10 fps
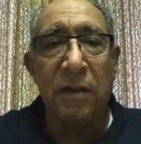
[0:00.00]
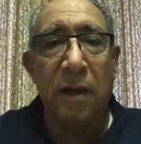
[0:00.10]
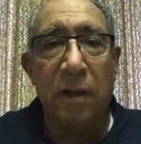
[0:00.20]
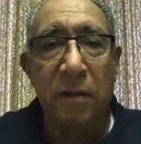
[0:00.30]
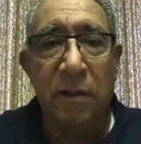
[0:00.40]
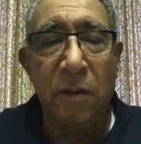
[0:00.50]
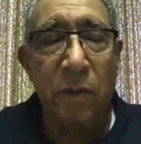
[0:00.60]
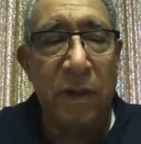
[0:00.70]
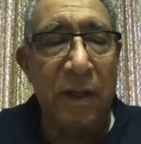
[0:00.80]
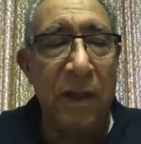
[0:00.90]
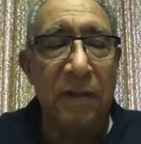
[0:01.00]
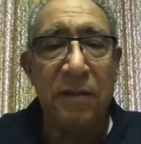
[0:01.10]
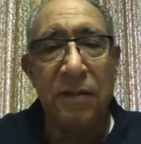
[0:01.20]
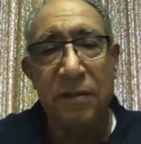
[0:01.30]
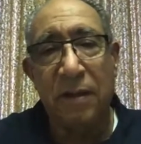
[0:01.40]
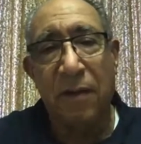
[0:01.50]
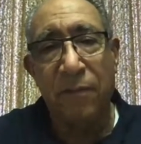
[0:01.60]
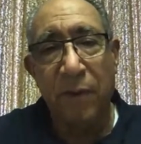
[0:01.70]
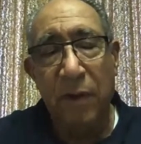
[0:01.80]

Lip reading: on how to deal with kids and stuff.